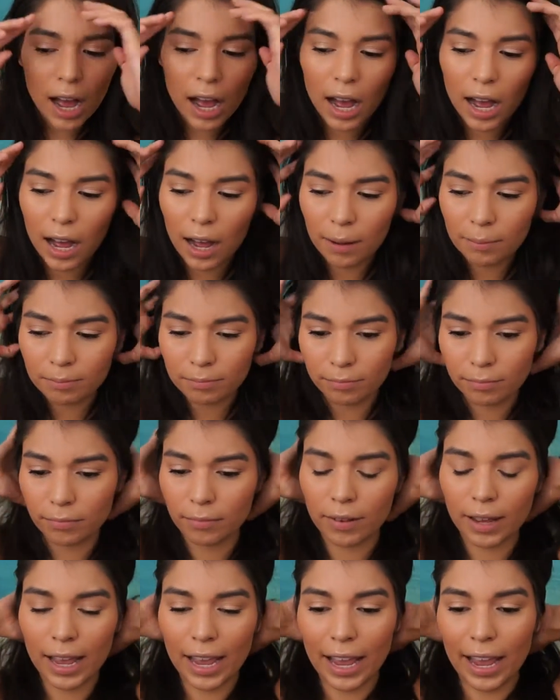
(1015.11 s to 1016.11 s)

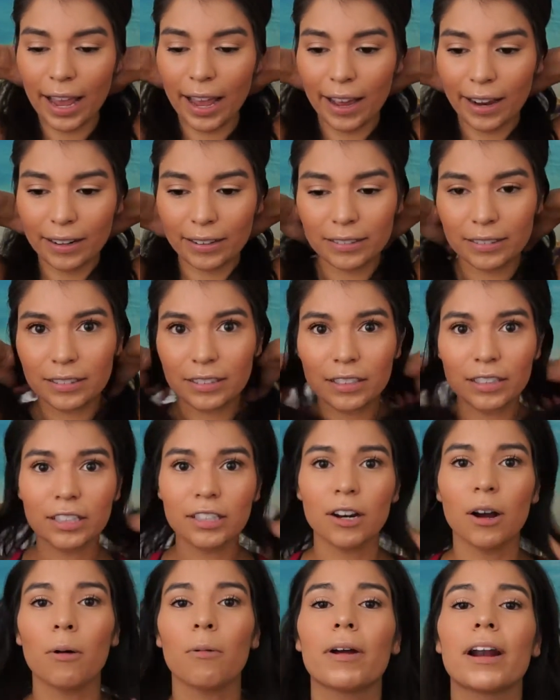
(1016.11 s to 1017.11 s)
And
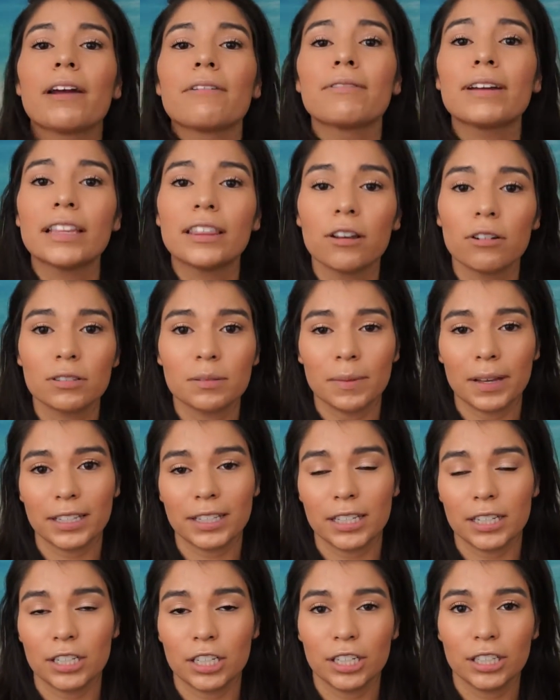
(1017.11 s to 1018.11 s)
you know, when I read those
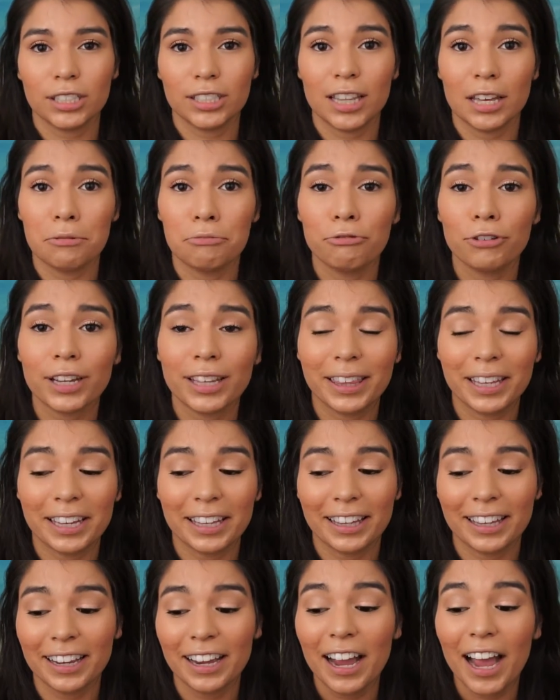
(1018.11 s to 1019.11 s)
messages, they
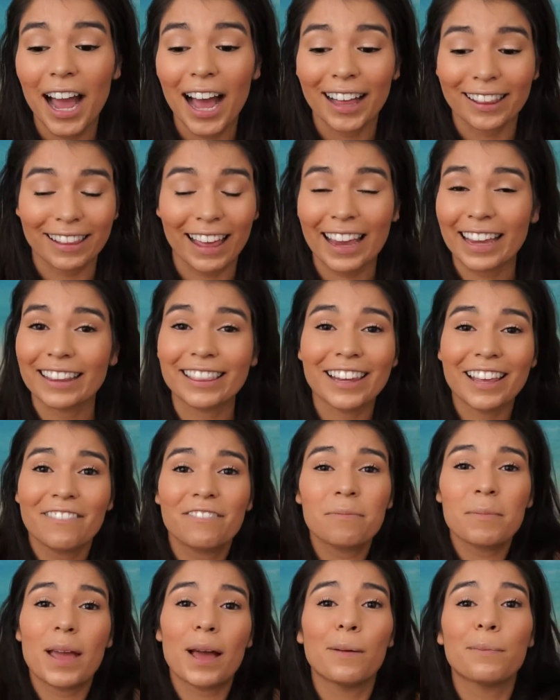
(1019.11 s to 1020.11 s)
really like
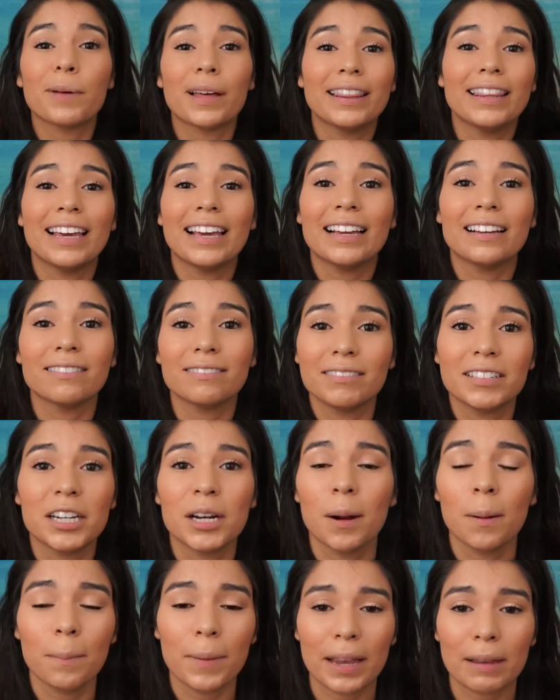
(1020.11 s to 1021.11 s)
lift me up, and they,
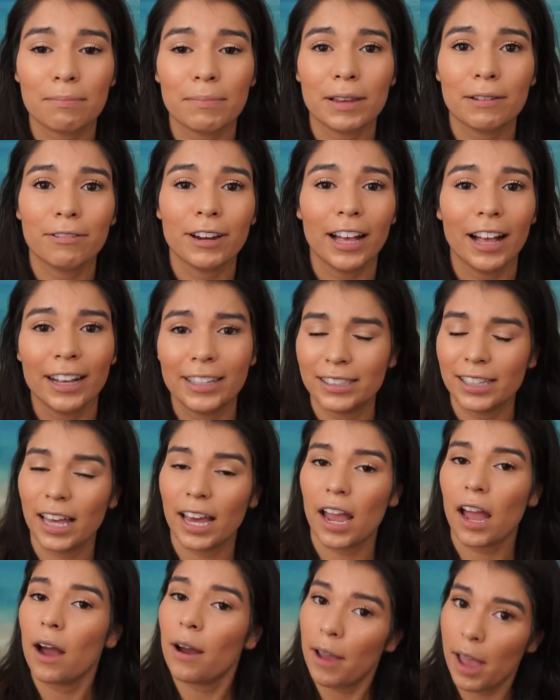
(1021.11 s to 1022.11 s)
you know, make me realize
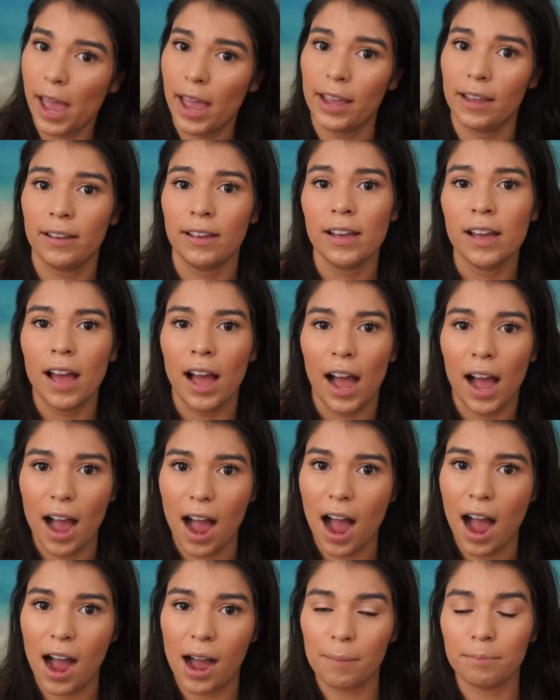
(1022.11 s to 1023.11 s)
like, okay,
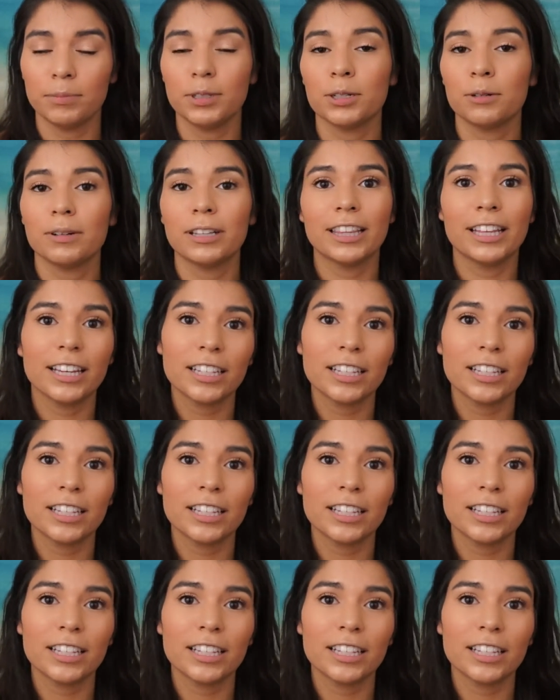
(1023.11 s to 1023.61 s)
I'm doing